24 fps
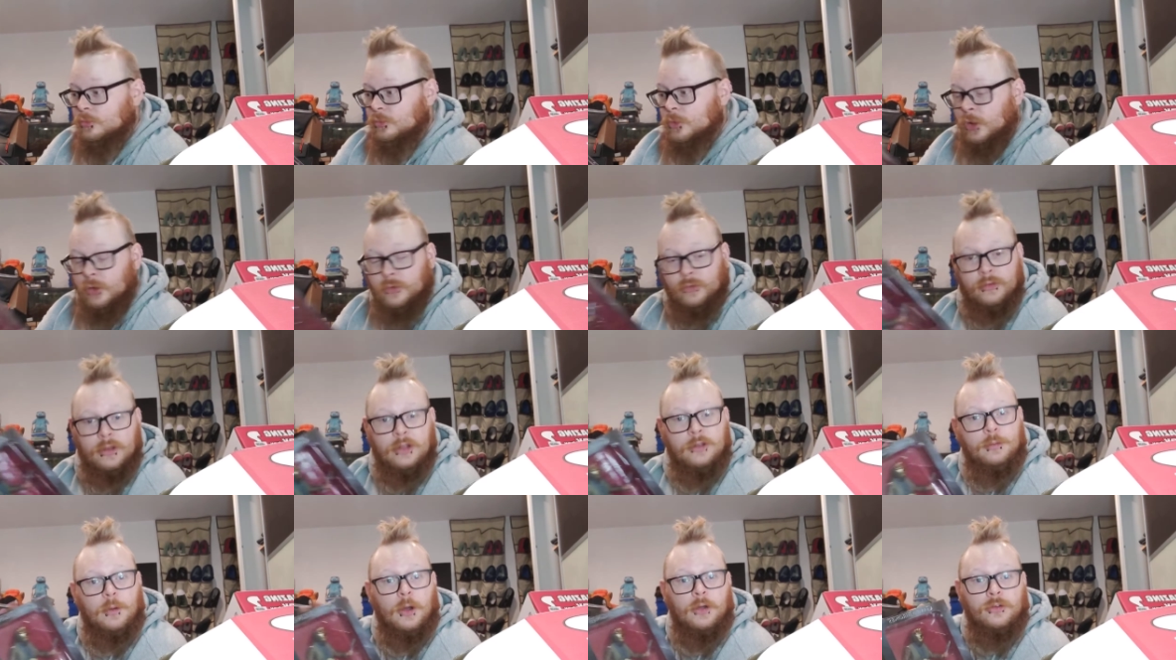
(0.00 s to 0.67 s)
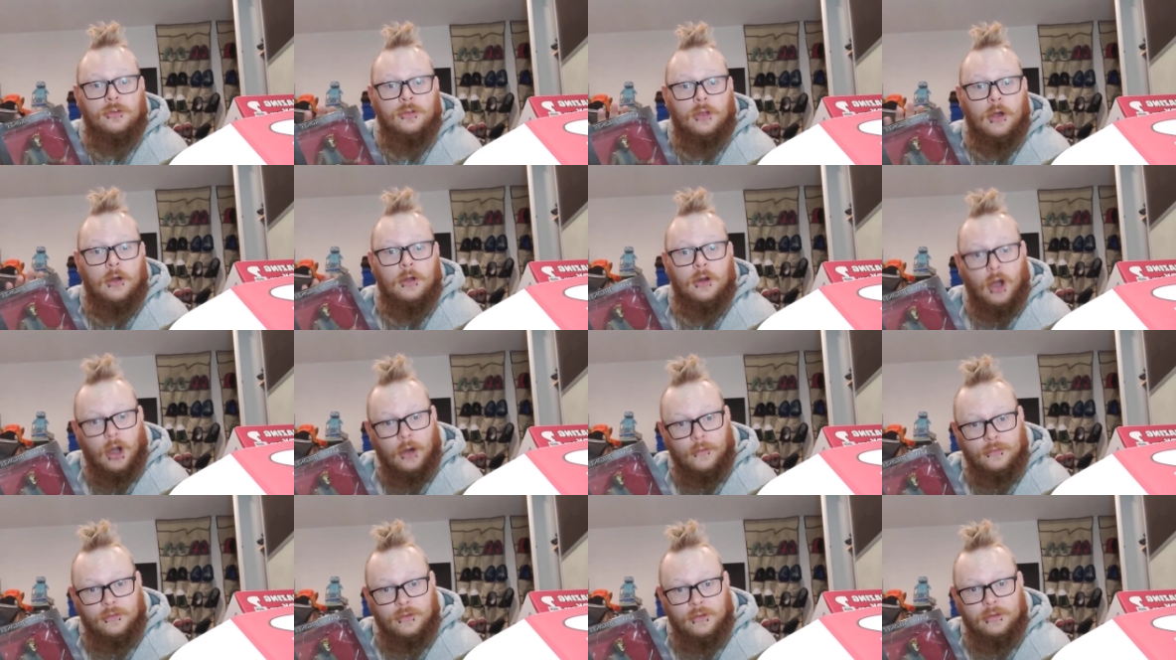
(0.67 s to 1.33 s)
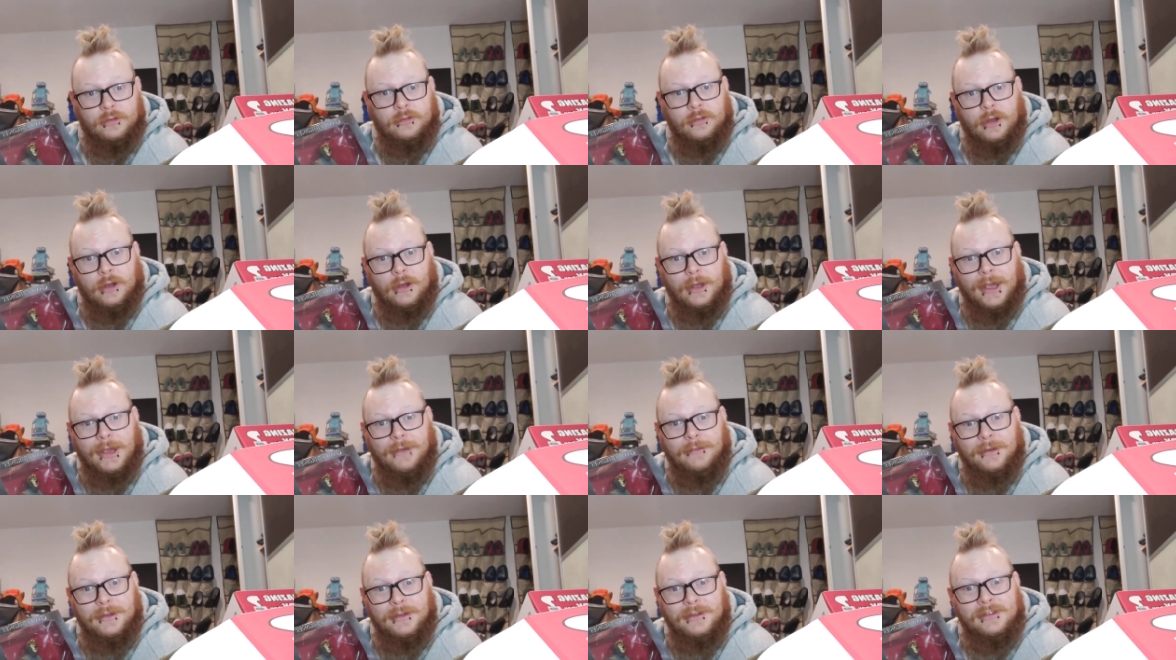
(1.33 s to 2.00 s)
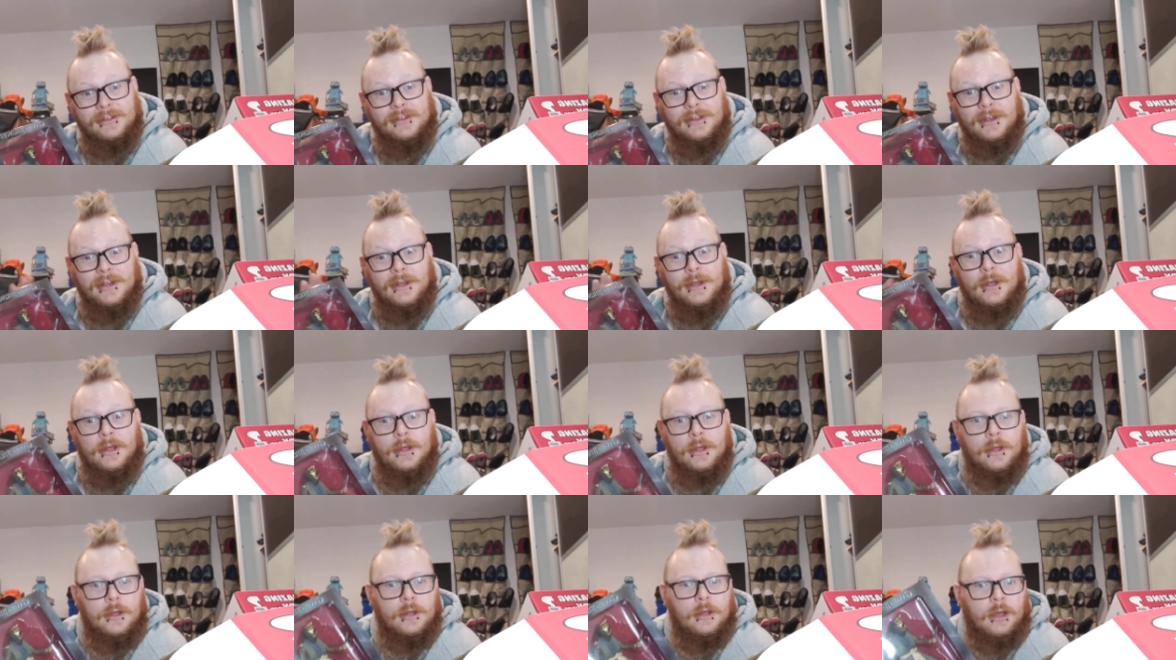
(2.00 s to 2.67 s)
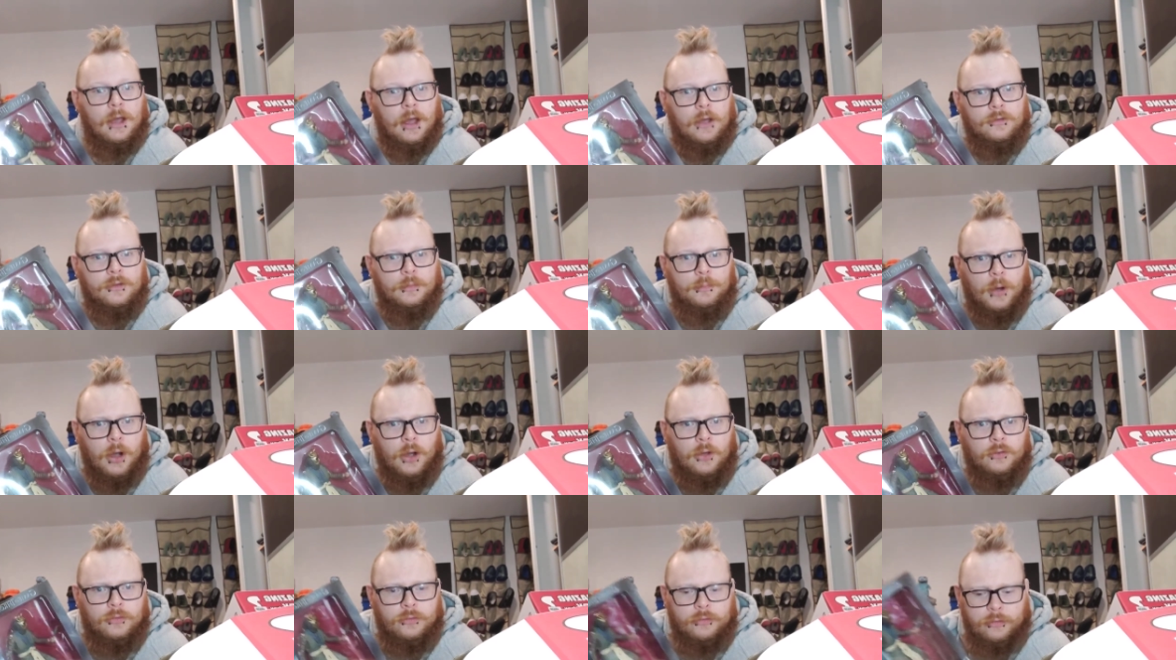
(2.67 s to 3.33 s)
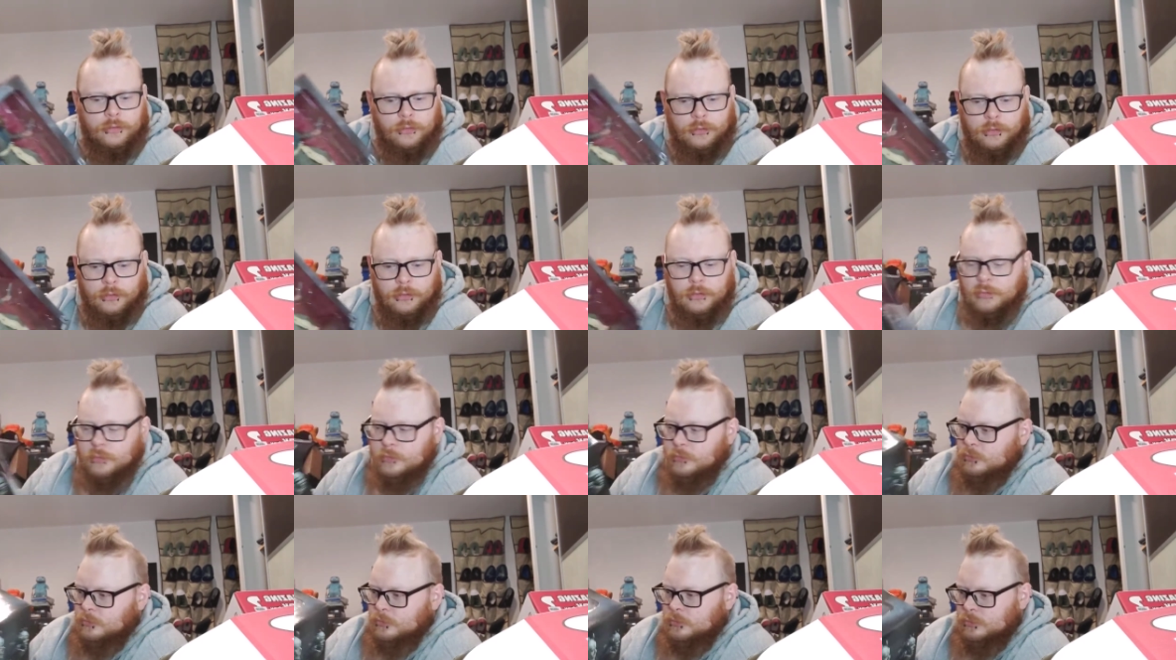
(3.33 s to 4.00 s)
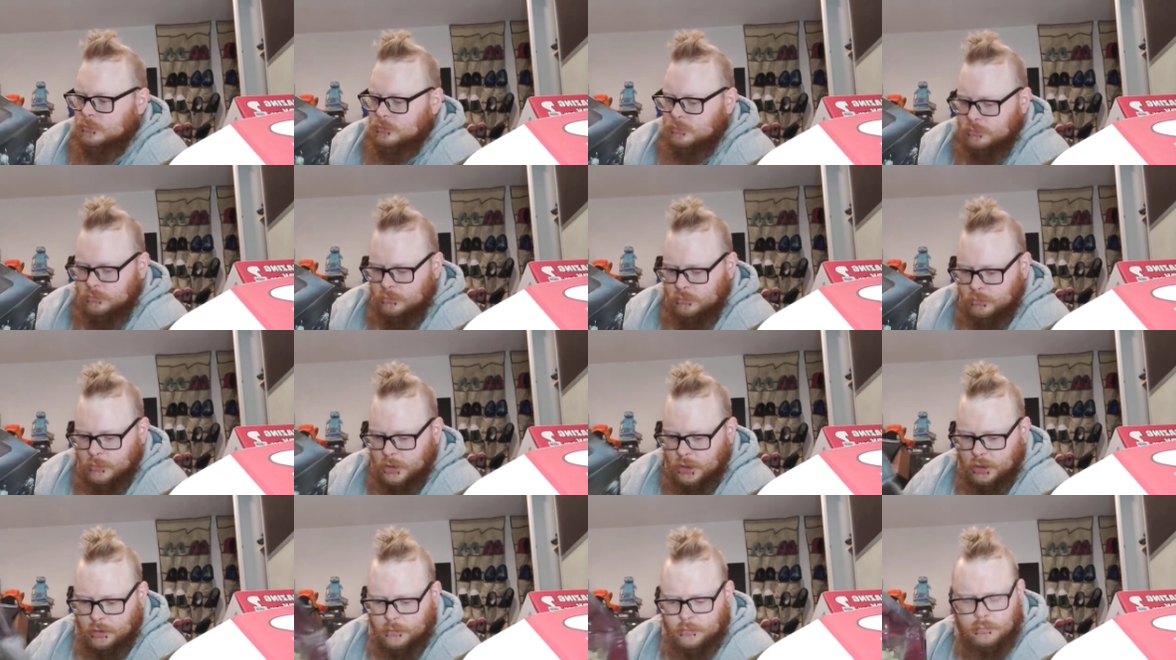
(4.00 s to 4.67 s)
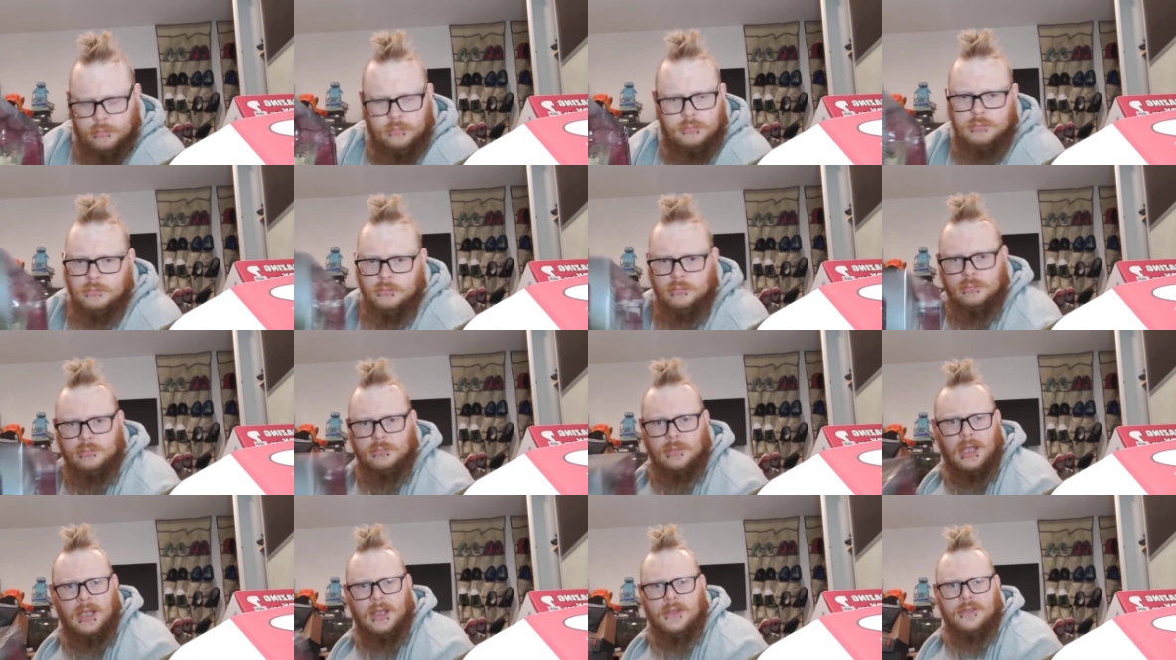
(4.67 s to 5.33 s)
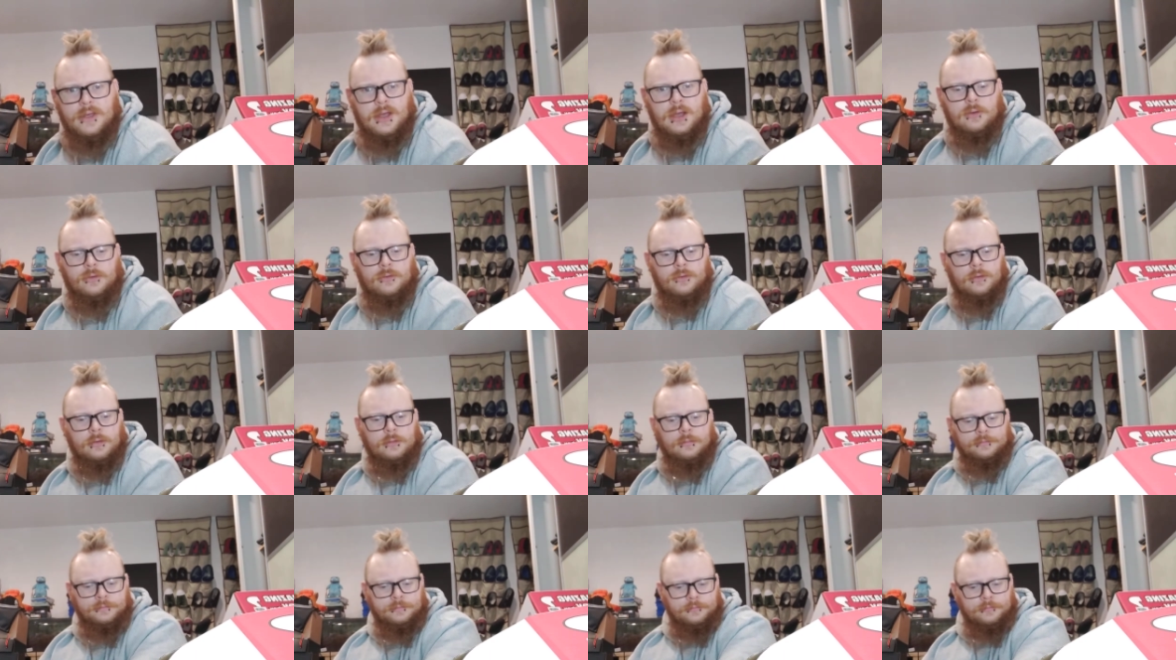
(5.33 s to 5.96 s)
because this person's going after the Targaryens as opposed to, you know, anything else.